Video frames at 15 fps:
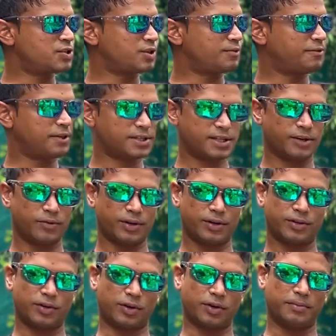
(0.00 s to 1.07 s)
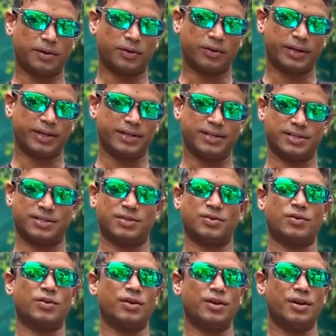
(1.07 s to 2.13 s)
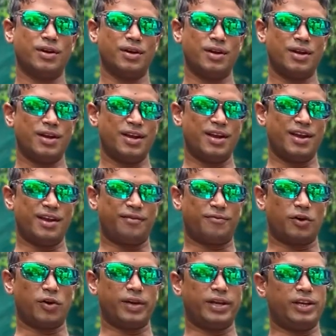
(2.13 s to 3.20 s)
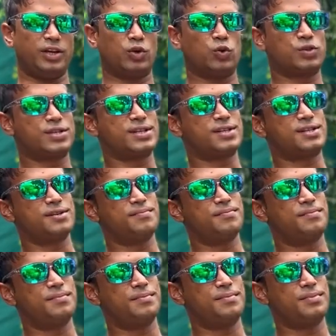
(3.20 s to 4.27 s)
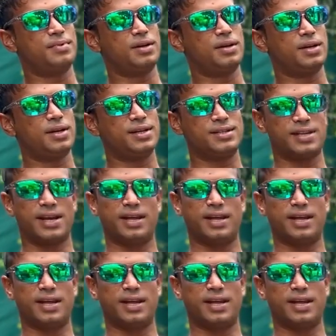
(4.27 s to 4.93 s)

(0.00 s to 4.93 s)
so the first thing we're going to talk about is if your ecosystem is